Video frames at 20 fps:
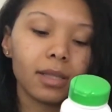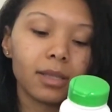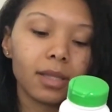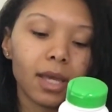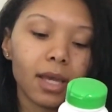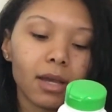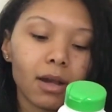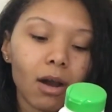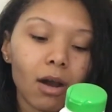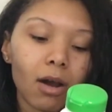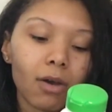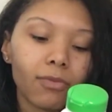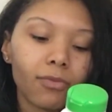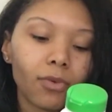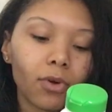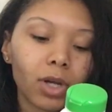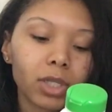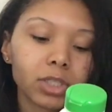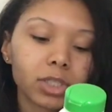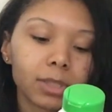They are
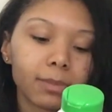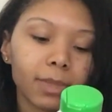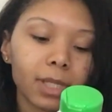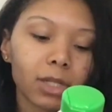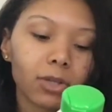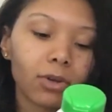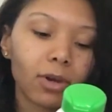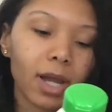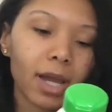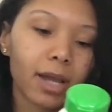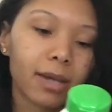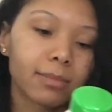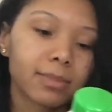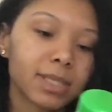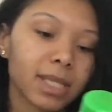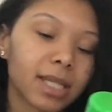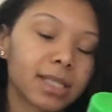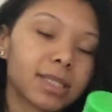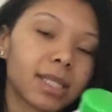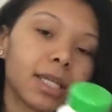400
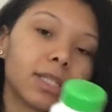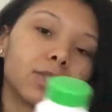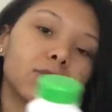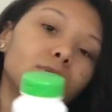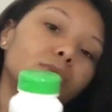milligrams. I take